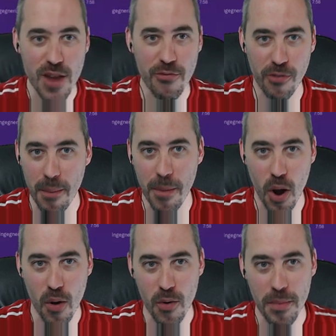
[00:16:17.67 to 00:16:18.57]
from
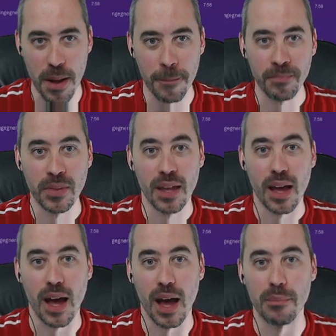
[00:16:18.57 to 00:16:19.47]
home.
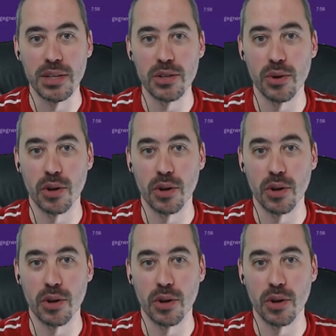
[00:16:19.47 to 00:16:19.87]
Um, Niko